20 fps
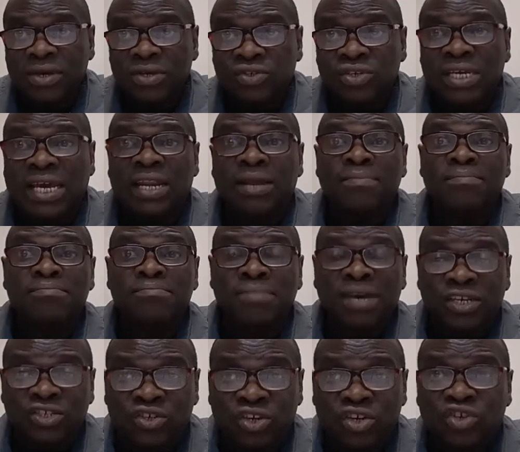So you got to
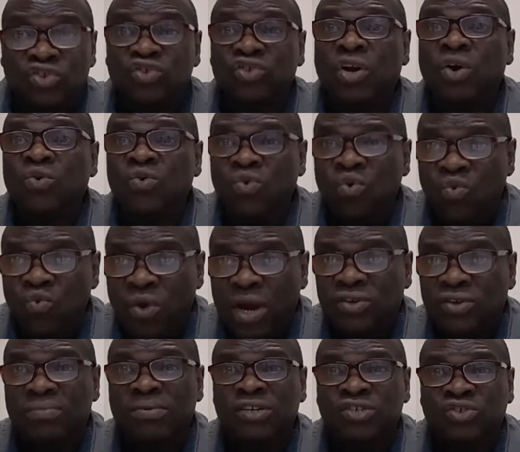make sure you do your
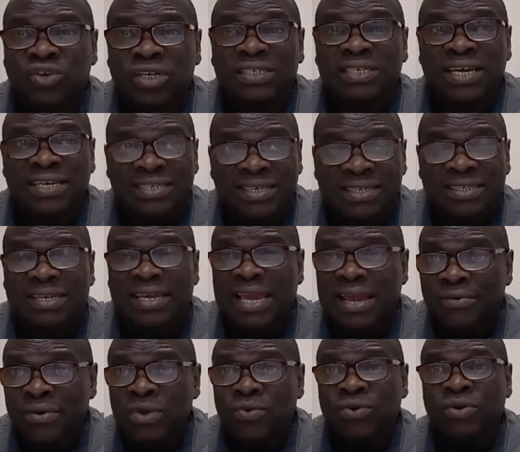homework to make sure this is the
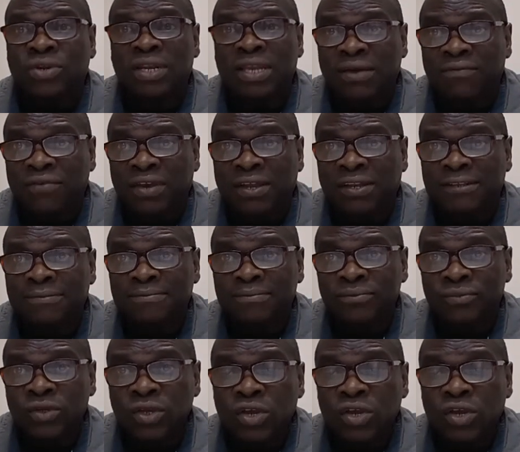area you want to live in.